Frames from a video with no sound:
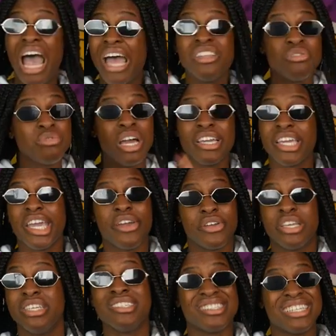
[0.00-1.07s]
I do not
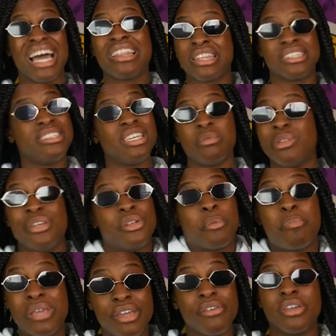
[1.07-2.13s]
care. He's not the team leader,
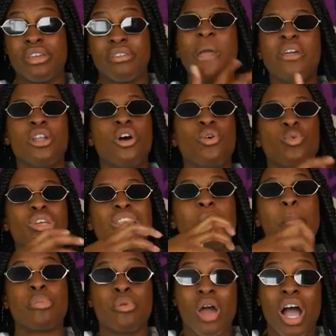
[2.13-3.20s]
period. You know, when
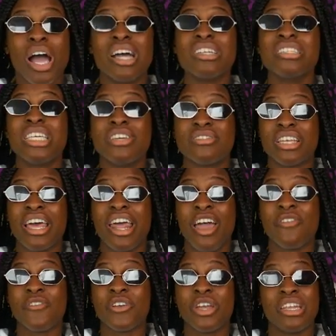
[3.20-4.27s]
LeBron gives that
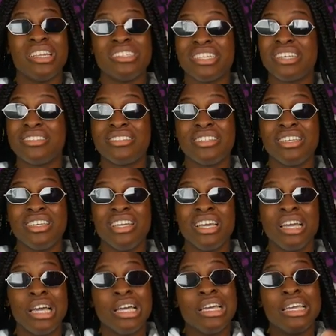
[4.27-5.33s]
effort and intensity,
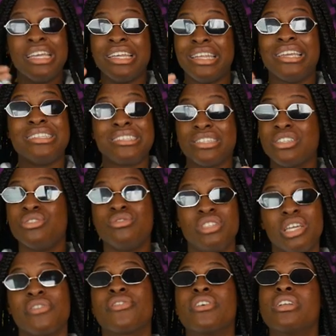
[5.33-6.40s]
it hits a little
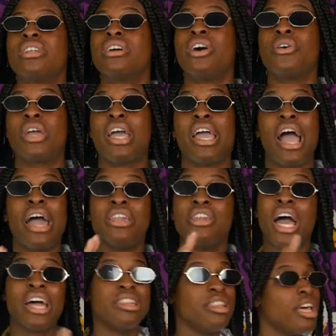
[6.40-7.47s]
different, okay?
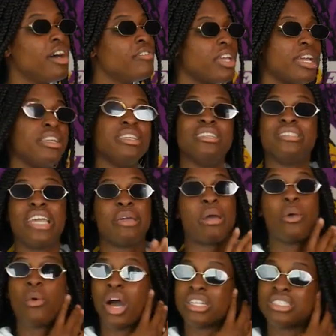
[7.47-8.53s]
I love AD's game.
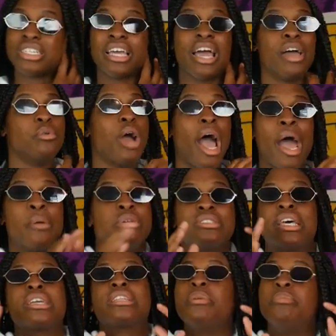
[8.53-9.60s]
I watched it. I was
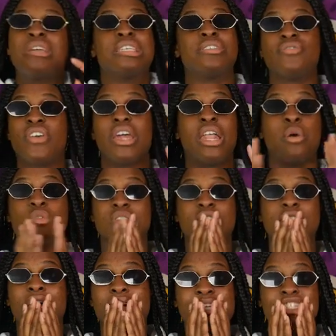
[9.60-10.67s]
like the biggest fan. I
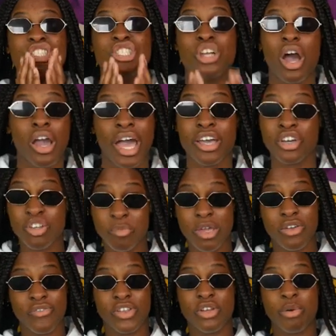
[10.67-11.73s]
was like in shock. I couldn't
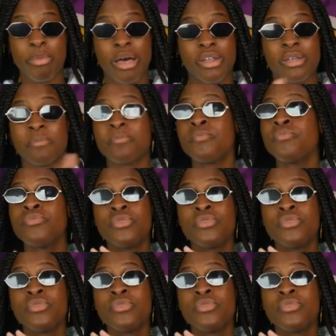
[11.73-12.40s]
make a video about it.